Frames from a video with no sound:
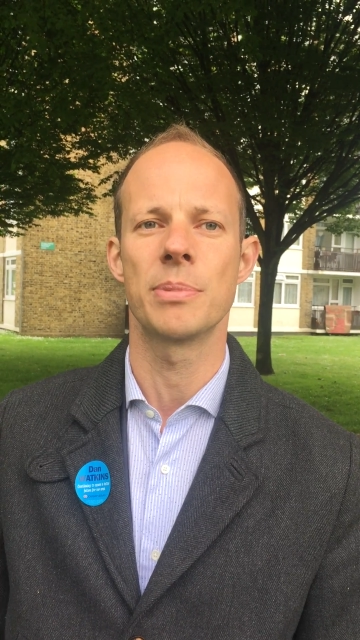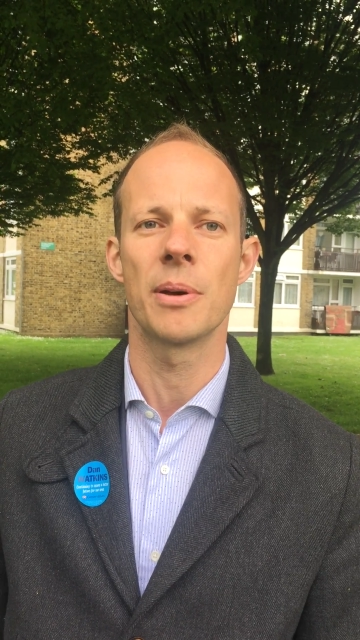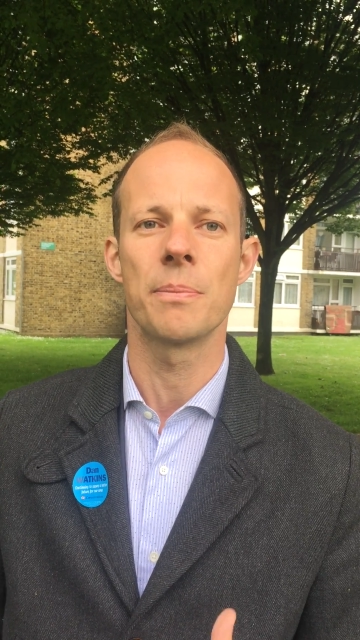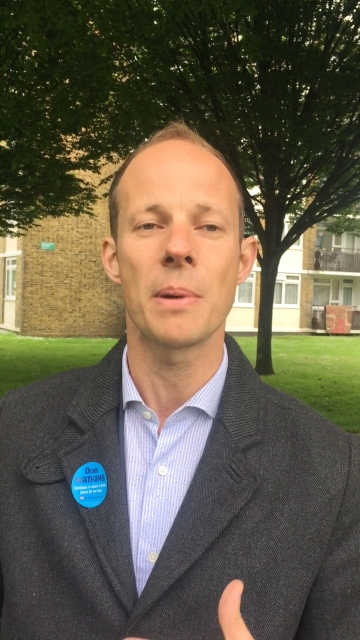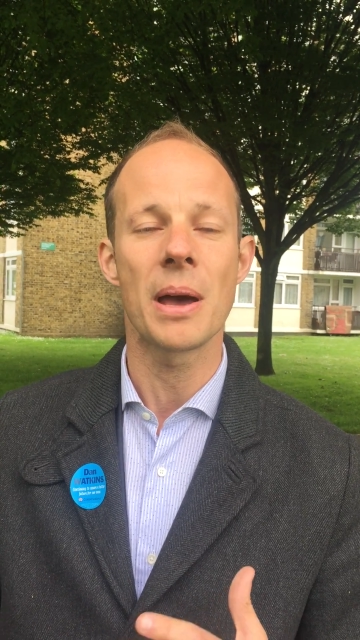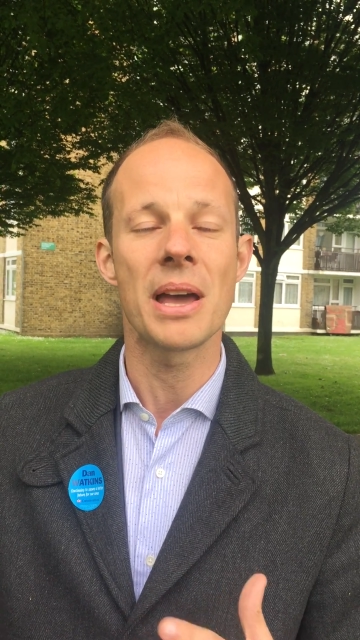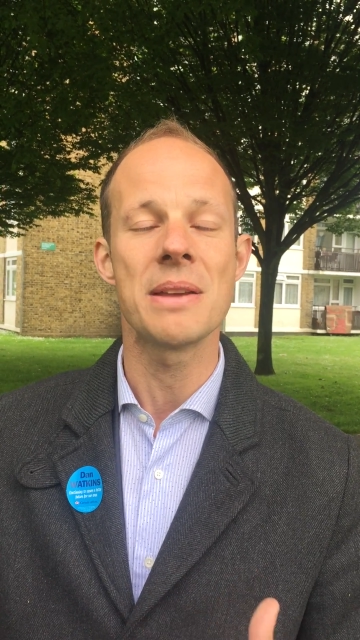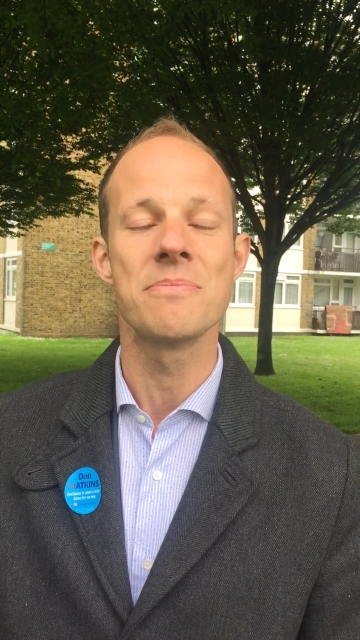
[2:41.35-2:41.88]
But
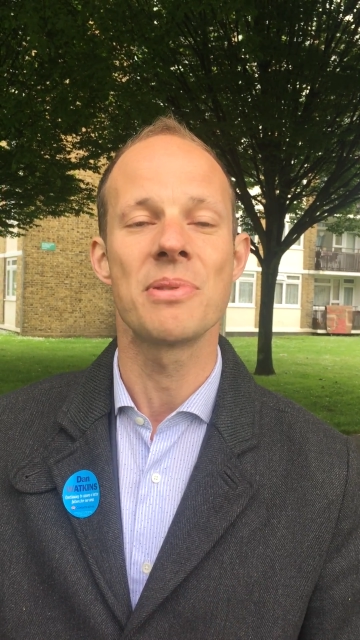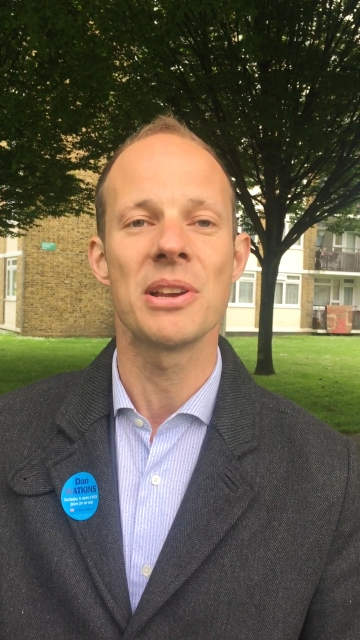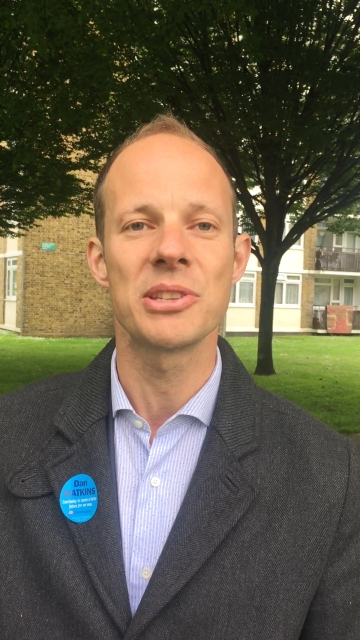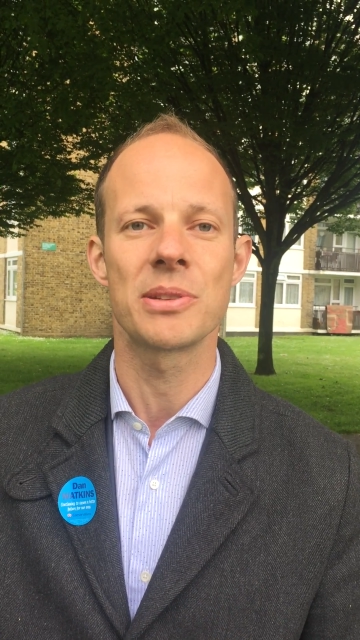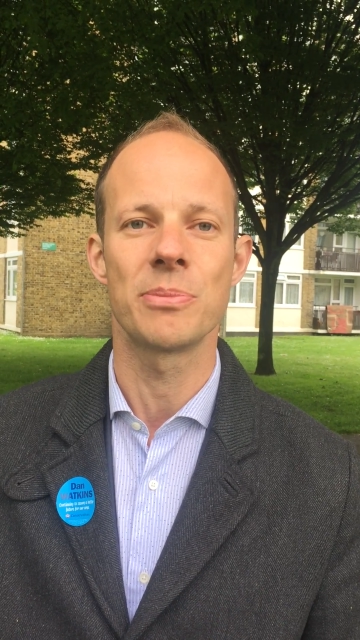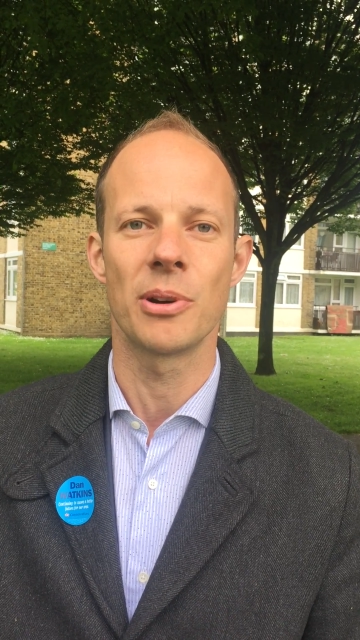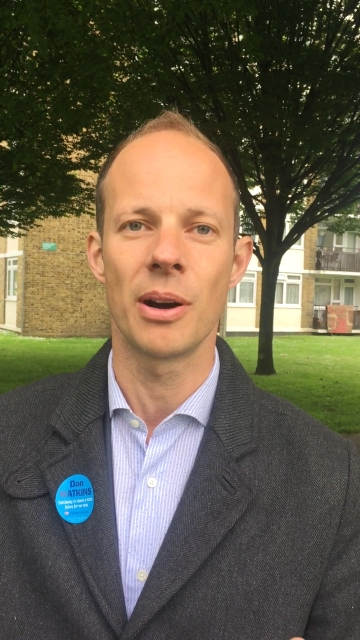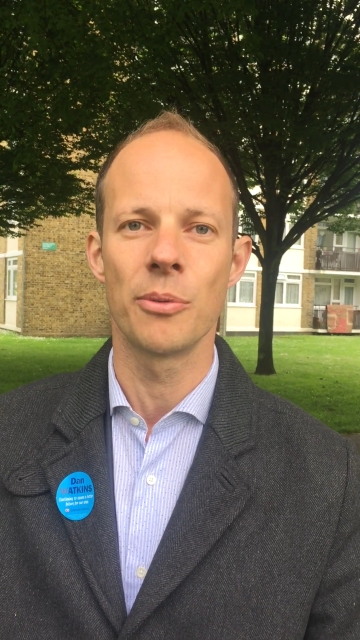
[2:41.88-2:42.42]
in
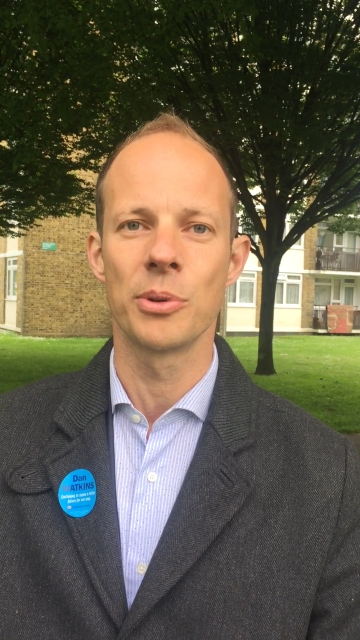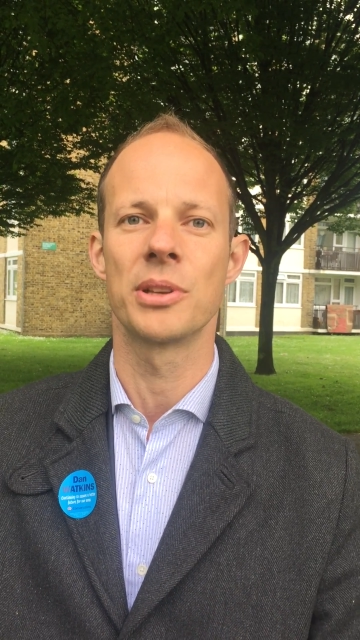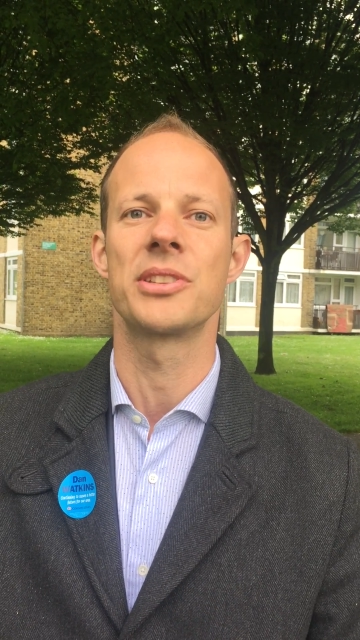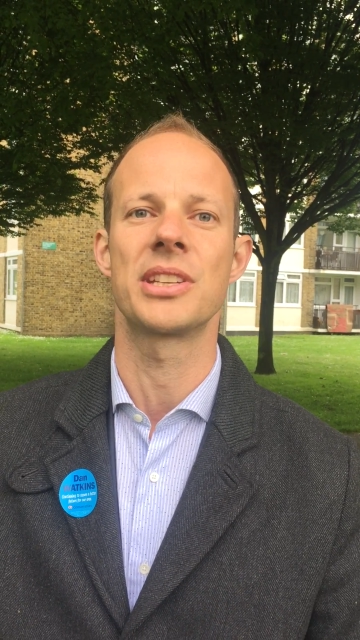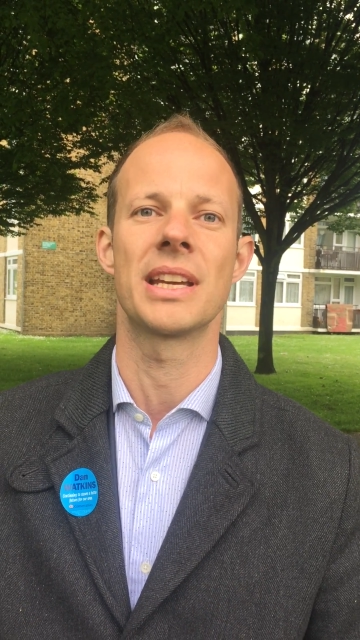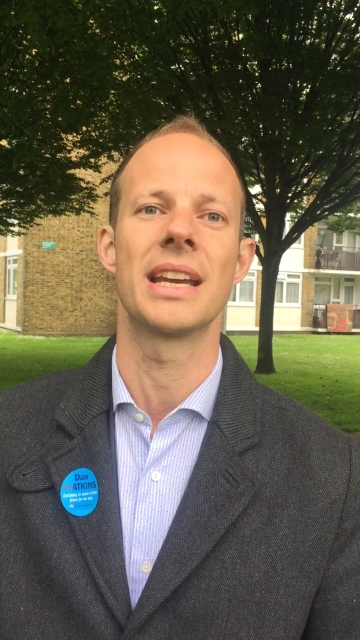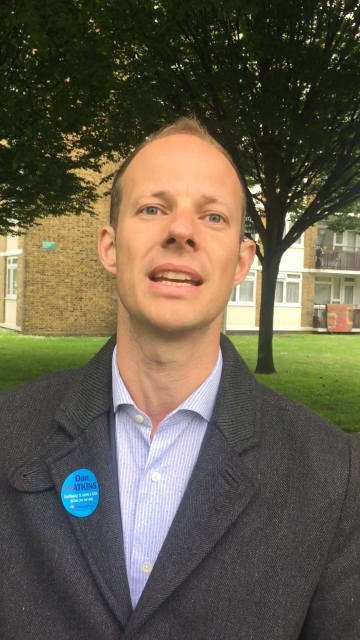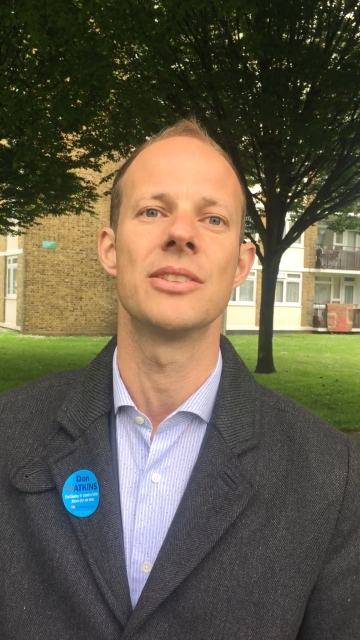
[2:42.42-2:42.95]
principle, I want to
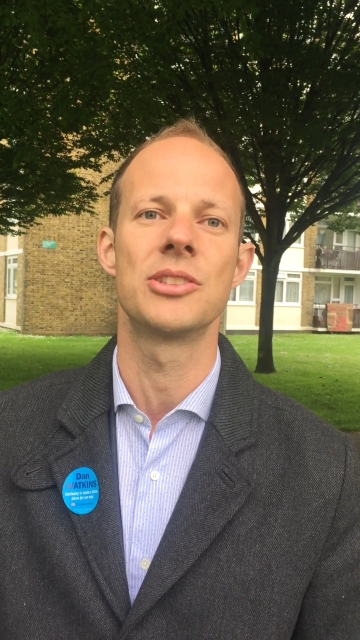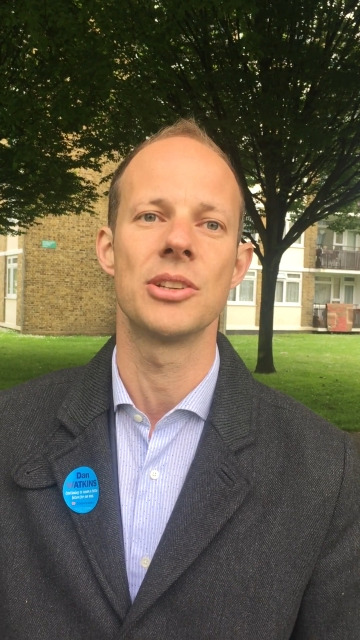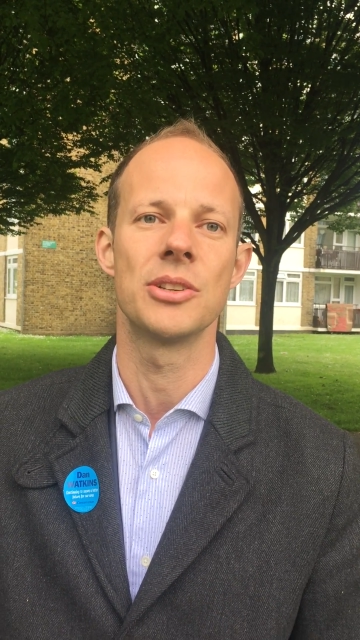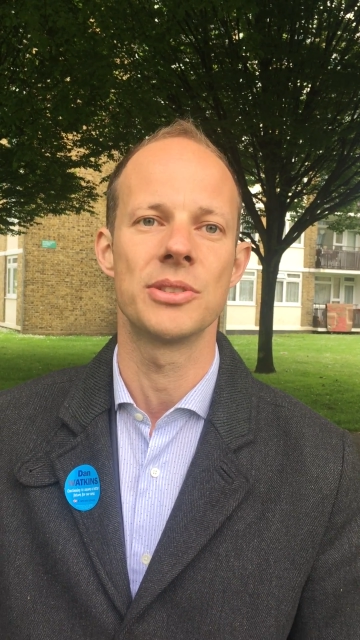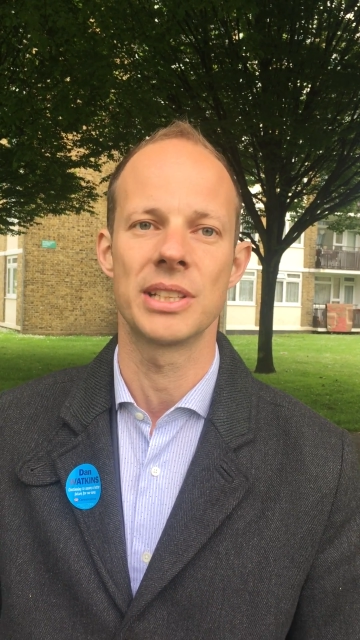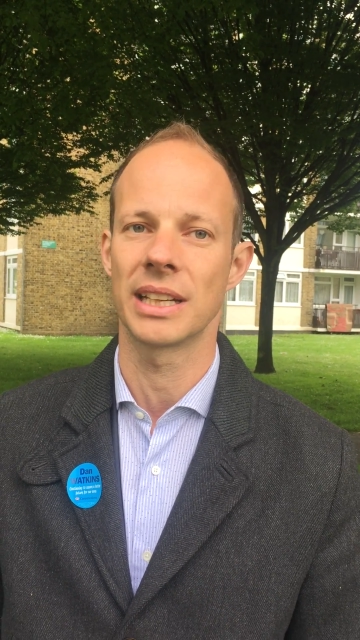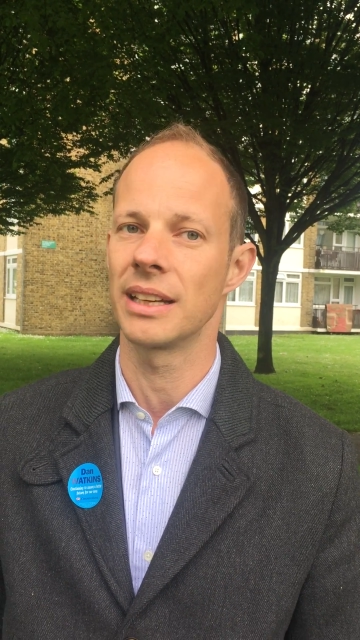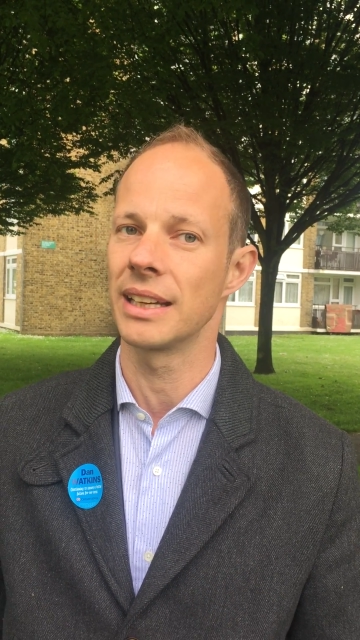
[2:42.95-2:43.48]
see it in Tooting.